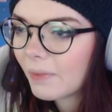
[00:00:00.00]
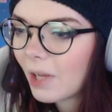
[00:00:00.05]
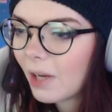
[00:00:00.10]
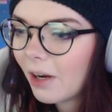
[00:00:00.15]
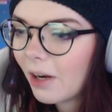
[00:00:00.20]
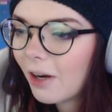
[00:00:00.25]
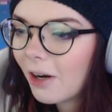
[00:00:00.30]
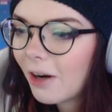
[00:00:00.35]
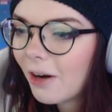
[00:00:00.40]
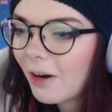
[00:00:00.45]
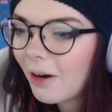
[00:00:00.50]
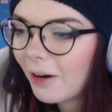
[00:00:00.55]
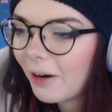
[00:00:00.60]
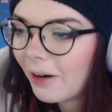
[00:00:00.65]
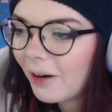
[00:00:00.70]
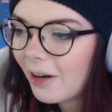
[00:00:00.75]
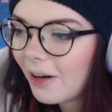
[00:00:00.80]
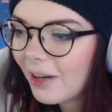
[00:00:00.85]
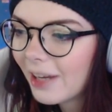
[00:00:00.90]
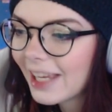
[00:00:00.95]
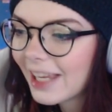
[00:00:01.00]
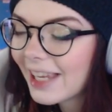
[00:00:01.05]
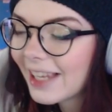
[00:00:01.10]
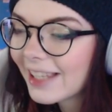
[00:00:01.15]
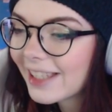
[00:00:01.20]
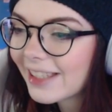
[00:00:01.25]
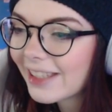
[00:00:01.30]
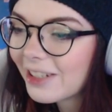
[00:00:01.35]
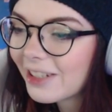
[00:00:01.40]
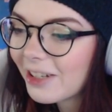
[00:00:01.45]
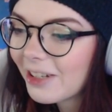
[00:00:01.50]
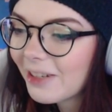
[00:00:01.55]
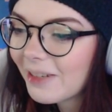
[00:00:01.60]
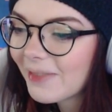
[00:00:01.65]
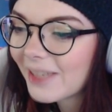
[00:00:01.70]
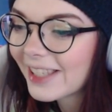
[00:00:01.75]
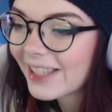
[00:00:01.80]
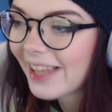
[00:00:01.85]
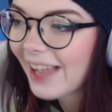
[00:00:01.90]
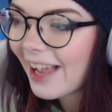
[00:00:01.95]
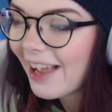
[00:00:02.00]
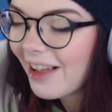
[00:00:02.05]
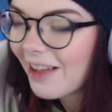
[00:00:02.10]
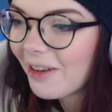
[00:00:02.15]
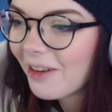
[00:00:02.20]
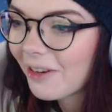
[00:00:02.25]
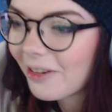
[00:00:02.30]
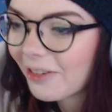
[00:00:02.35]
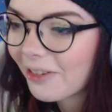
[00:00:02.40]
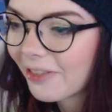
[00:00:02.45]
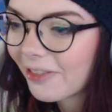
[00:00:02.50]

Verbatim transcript: Oh, he gets to do it himself.